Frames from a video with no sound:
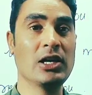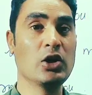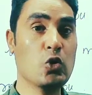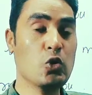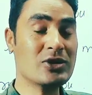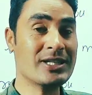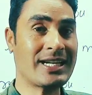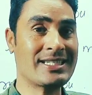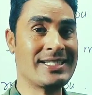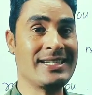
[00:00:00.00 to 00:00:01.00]
Two
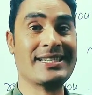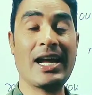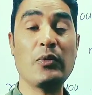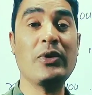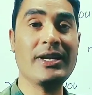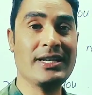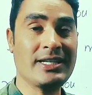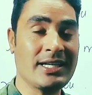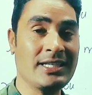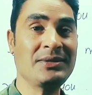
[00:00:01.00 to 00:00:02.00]
sentences can be
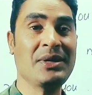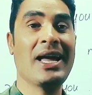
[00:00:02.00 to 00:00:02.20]
written.